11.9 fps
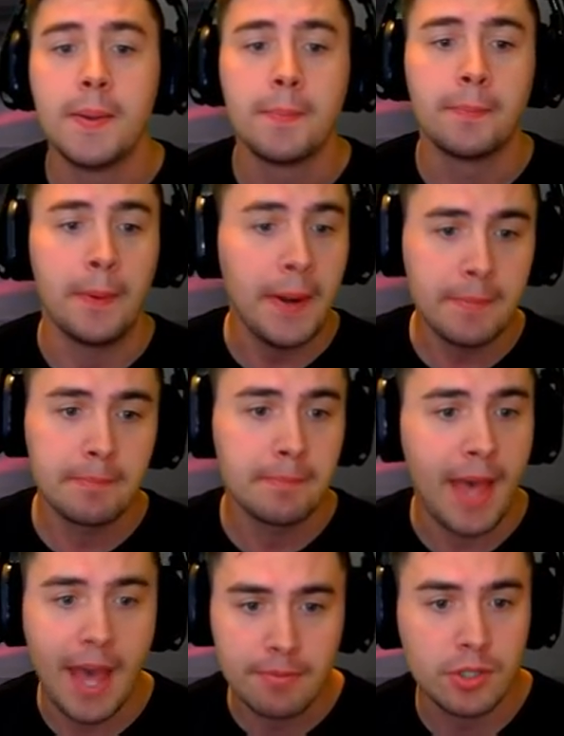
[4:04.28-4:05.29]
right?
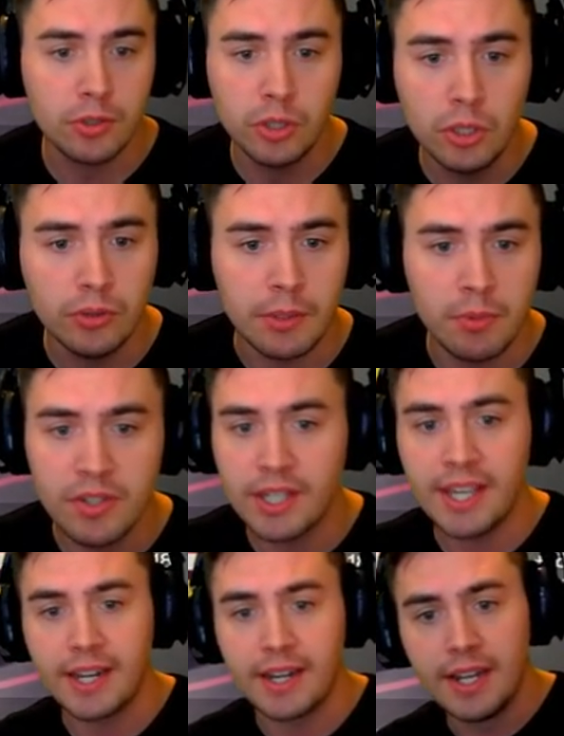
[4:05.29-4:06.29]
Absolutely. We can
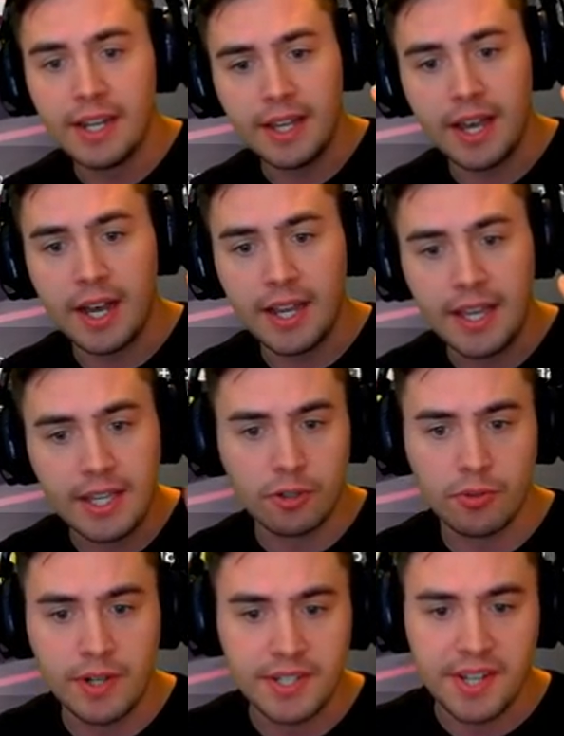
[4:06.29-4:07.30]
get
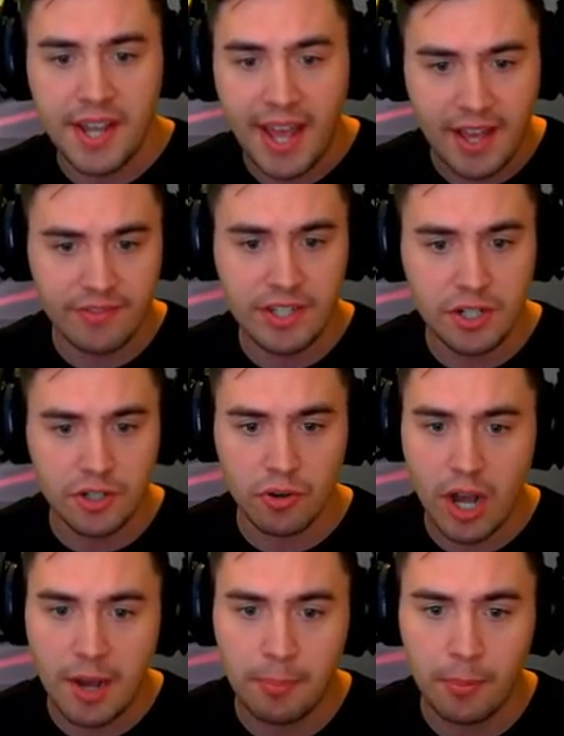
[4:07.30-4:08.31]
increased heavy to
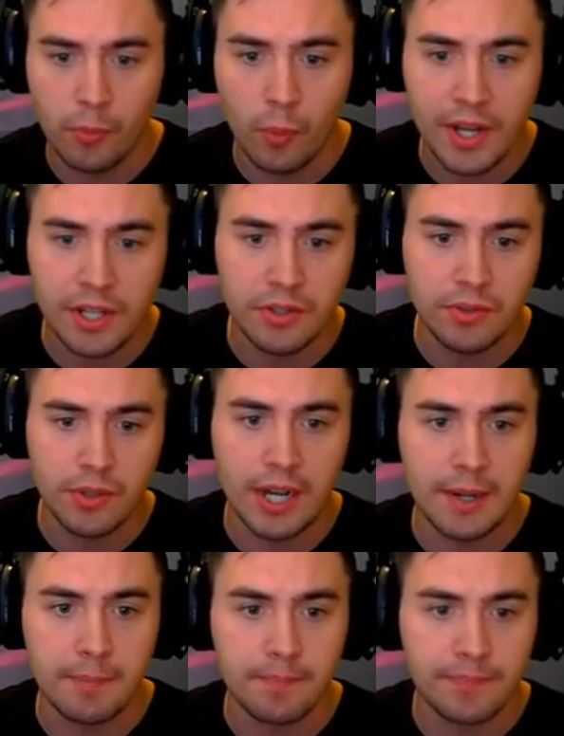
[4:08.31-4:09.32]
drop when you,
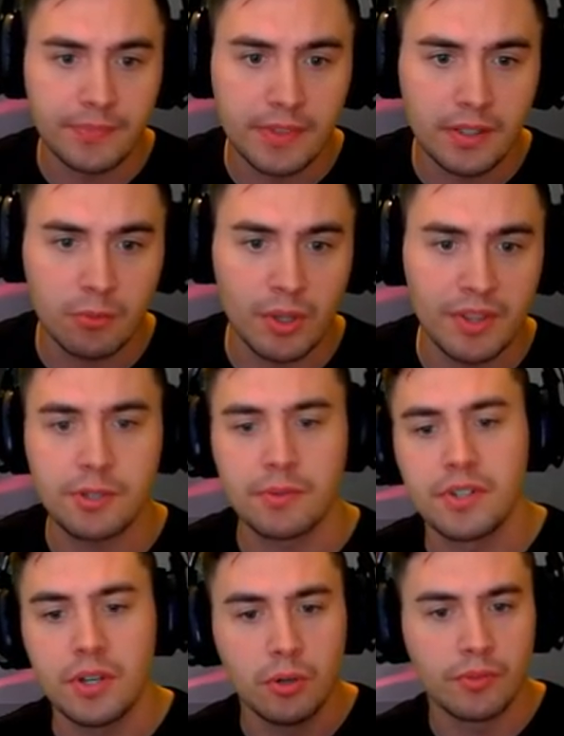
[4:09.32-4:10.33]
well, this one's
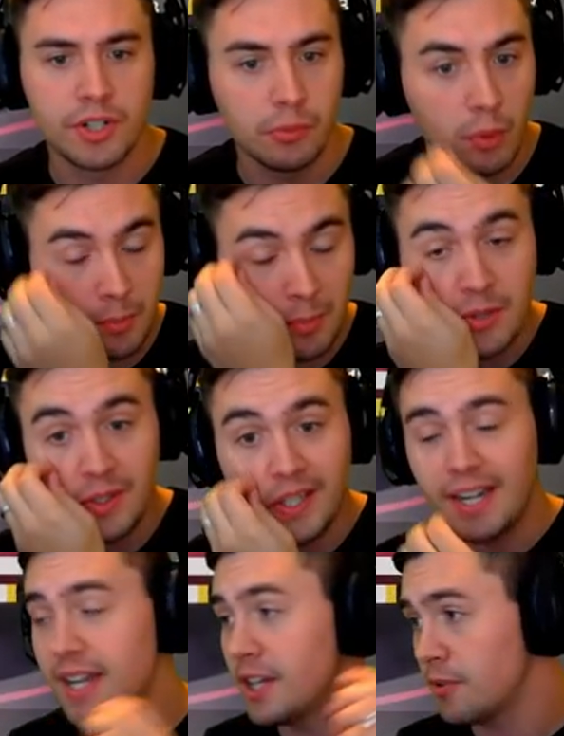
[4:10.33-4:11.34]
the overshield one, but you can
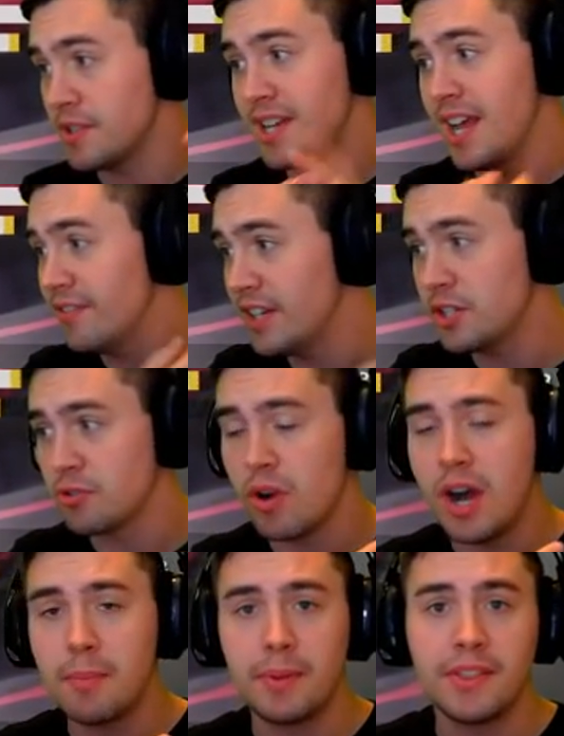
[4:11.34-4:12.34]
get increased heavy to
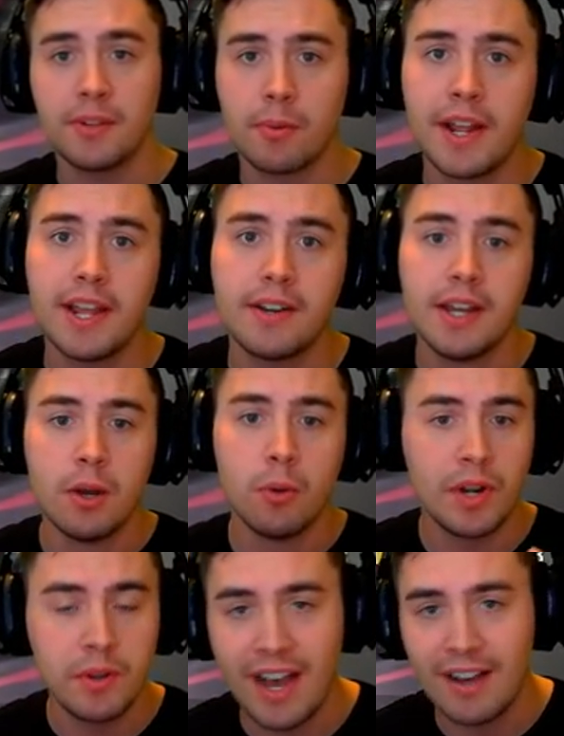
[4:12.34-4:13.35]
drop in the raid
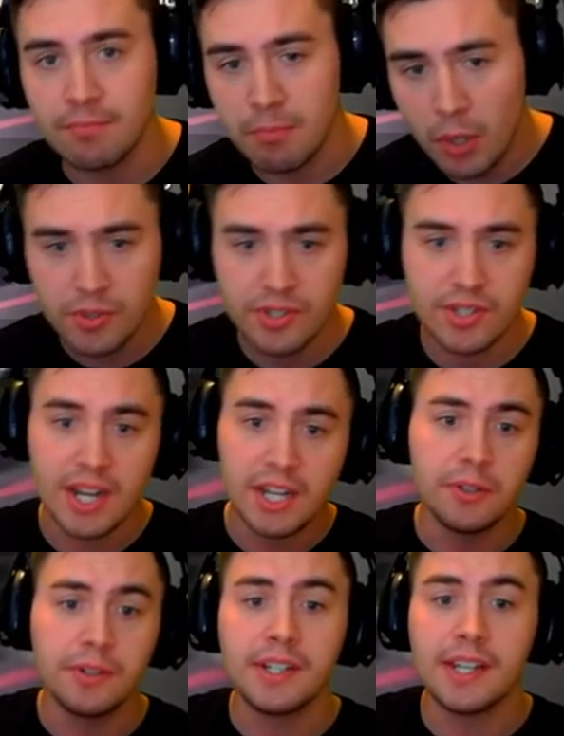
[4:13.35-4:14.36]
when you have motes.
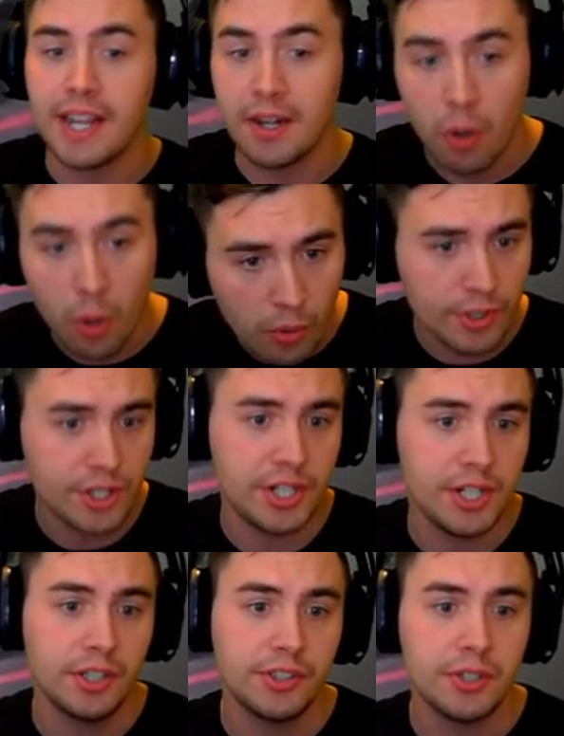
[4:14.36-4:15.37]
You can get an
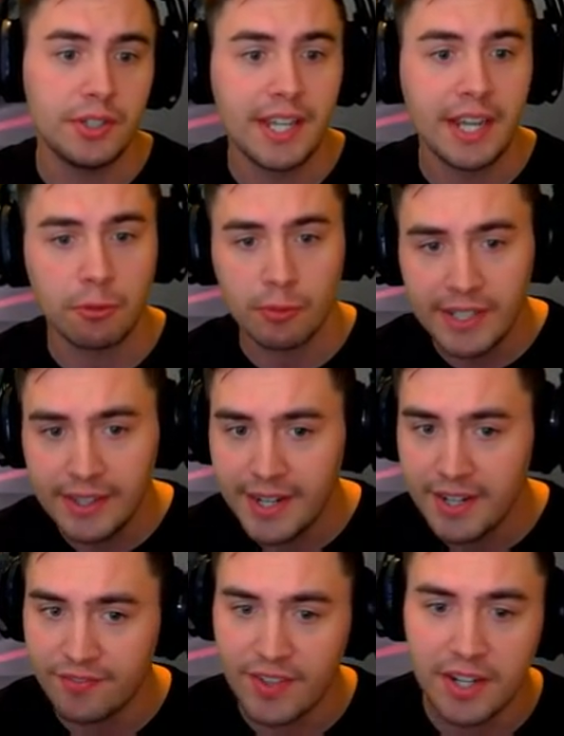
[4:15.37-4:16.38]
overshield. You can get relay
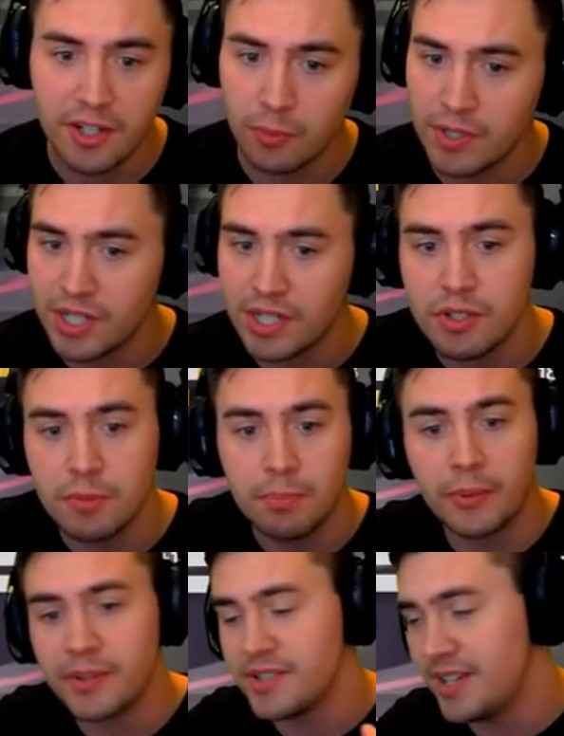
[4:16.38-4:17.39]
defender, which gives you
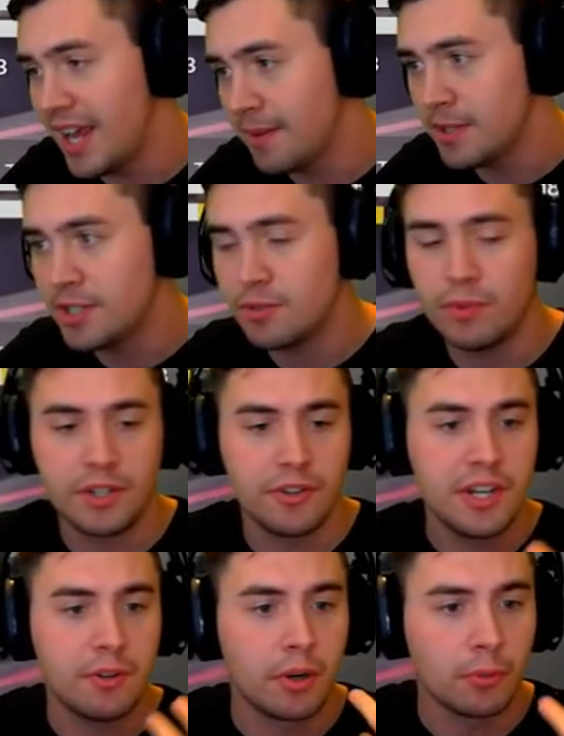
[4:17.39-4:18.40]
bonus damage when you're
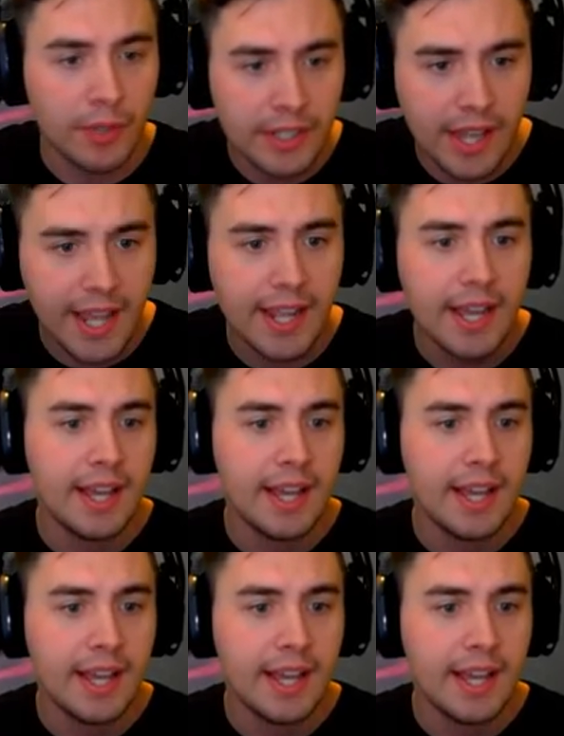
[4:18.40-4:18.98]
near a relay.